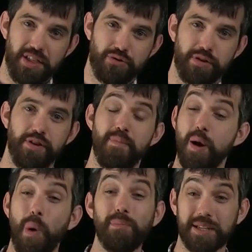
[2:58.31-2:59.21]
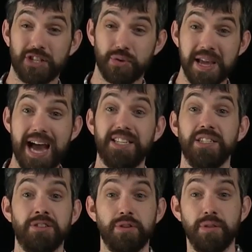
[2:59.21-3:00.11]
the derivative of my 1 plus 3x
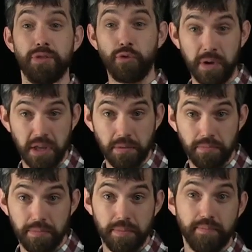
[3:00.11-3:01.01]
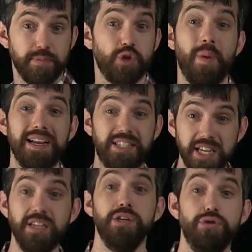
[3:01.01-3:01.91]
is 3. So my
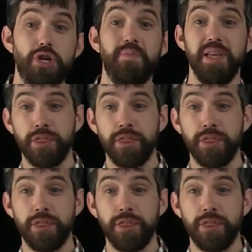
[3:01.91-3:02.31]
du should be